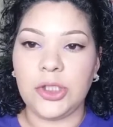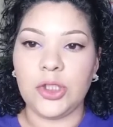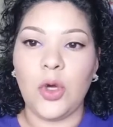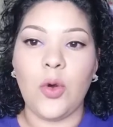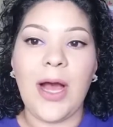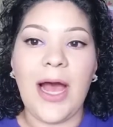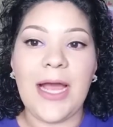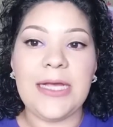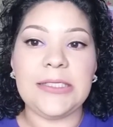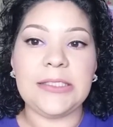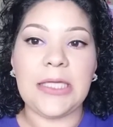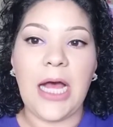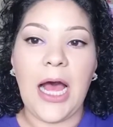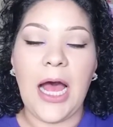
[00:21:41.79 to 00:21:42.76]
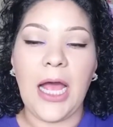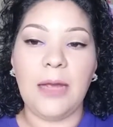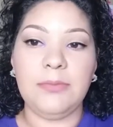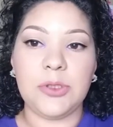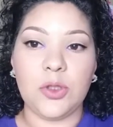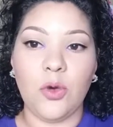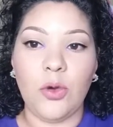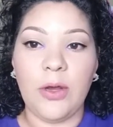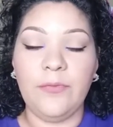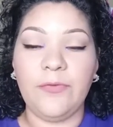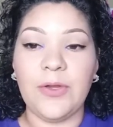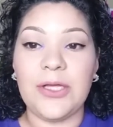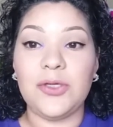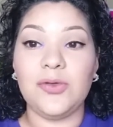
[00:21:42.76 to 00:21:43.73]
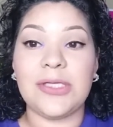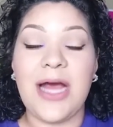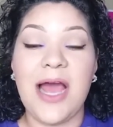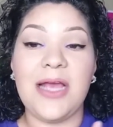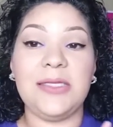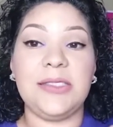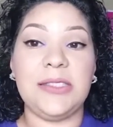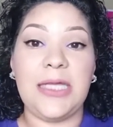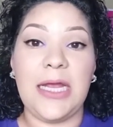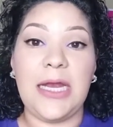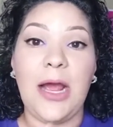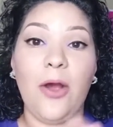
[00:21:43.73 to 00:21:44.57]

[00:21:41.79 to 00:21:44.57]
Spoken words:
So guys, I'm so grateful that you guys stayed.